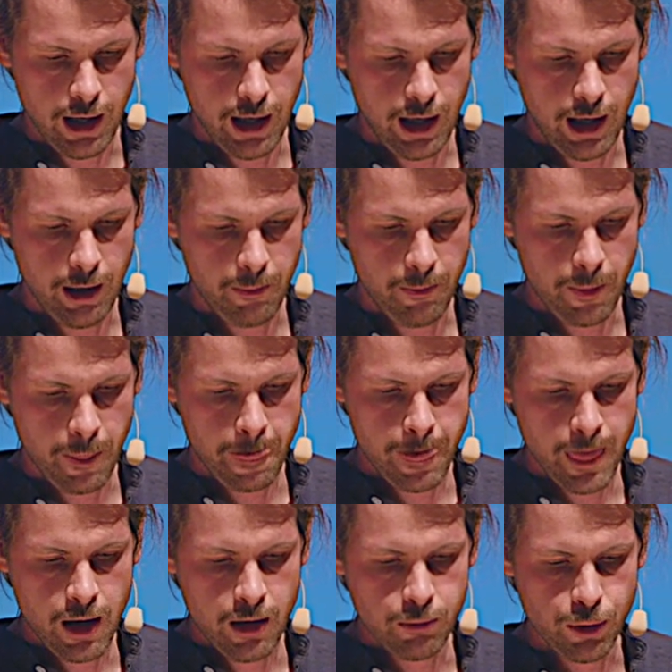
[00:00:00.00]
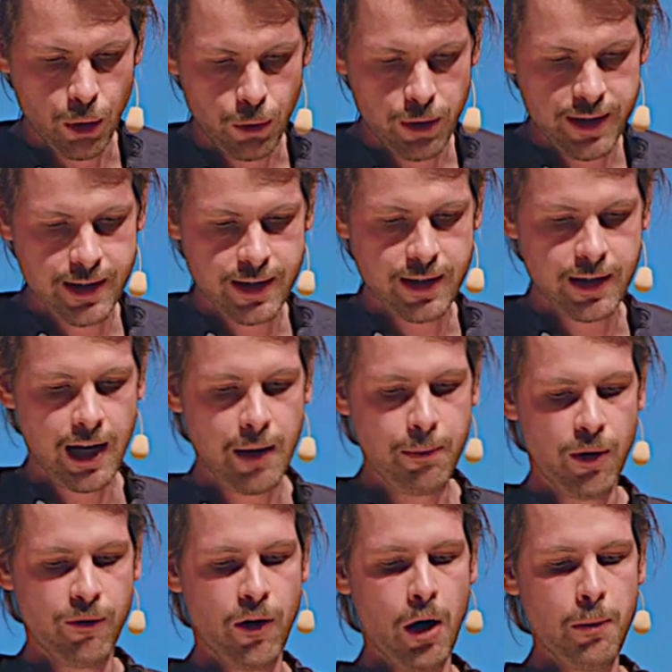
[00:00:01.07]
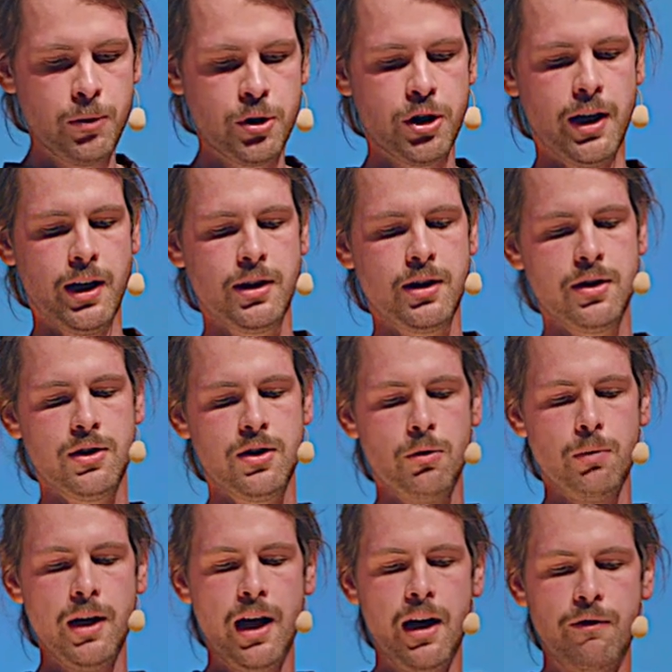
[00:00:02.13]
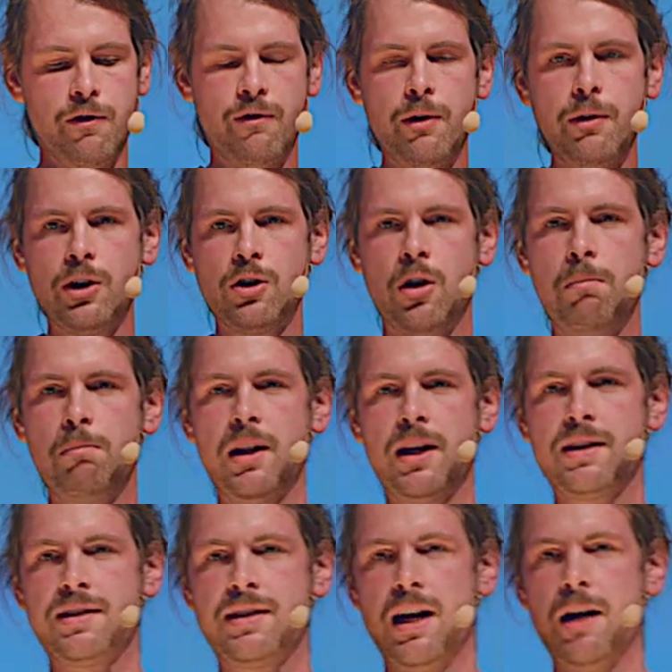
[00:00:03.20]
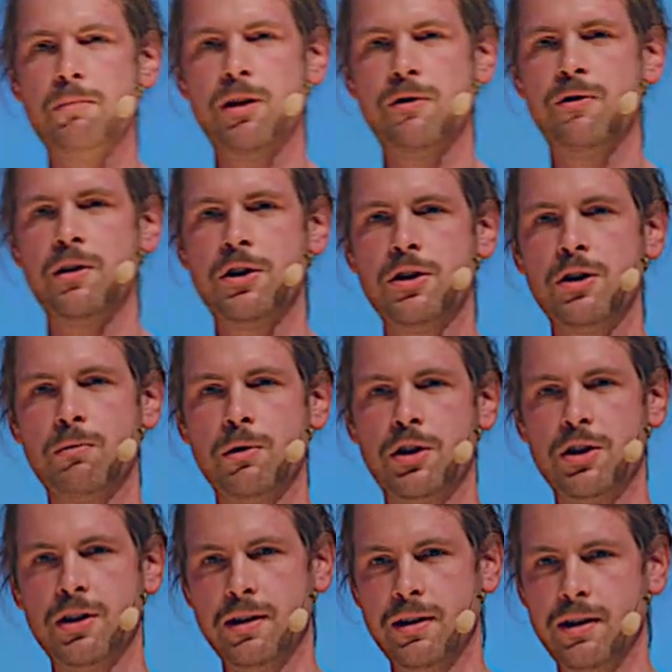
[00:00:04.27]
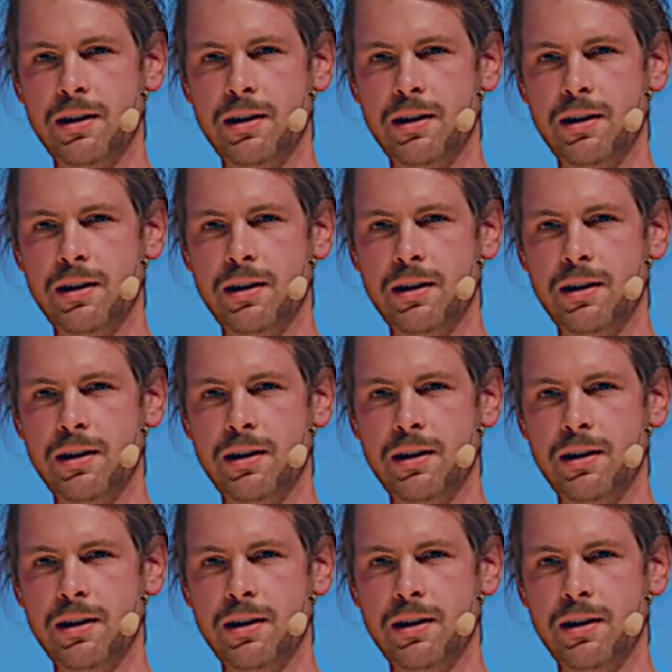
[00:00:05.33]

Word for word: Um, Progress is a type of object, so we have a very complex type definition which